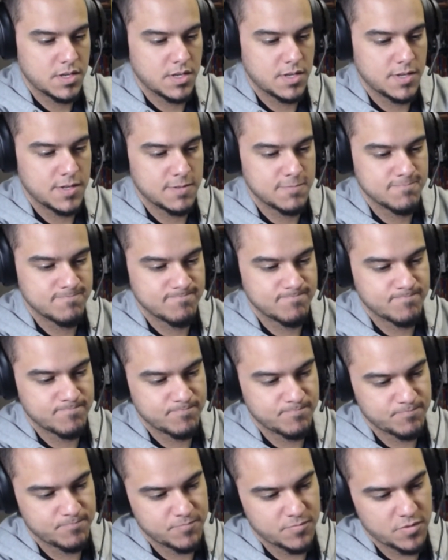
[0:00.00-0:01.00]
And
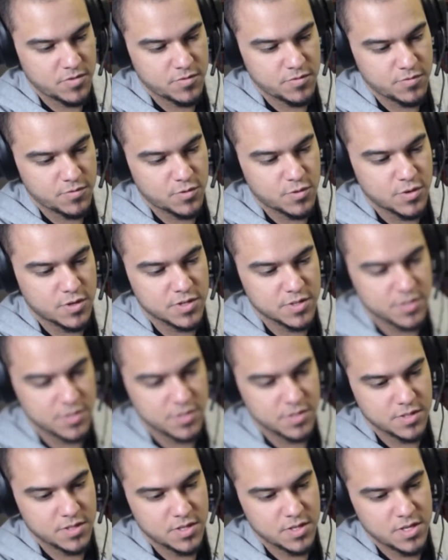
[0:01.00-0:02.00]
of
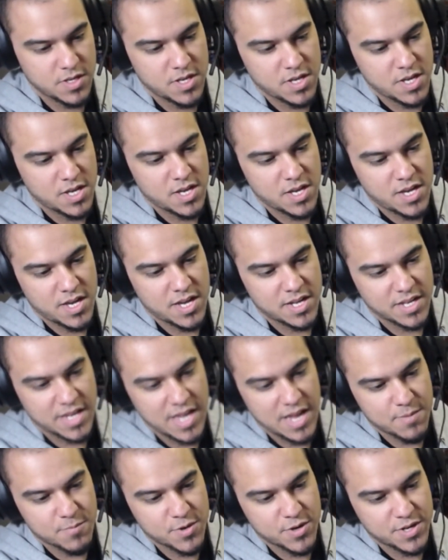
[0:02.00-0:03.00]
course, on
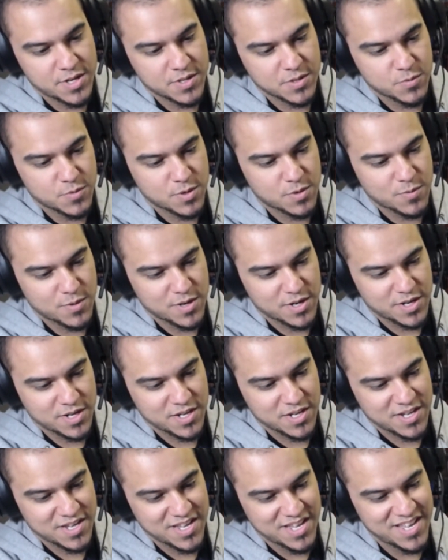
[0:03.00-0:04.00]
camera it doesn't want to work.